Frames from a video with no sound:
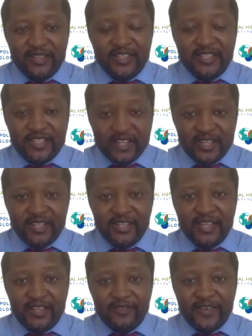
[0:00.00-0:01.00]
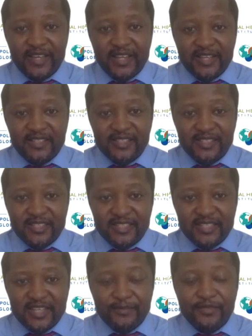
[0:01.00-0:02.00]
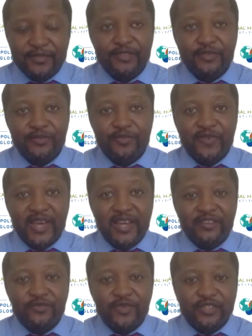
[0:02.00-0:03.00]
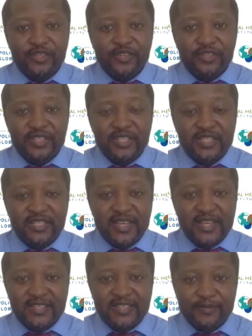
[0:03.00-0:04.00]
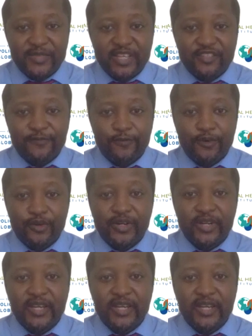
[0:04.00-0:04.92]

internal health financing systems, to provide resource needs estimates for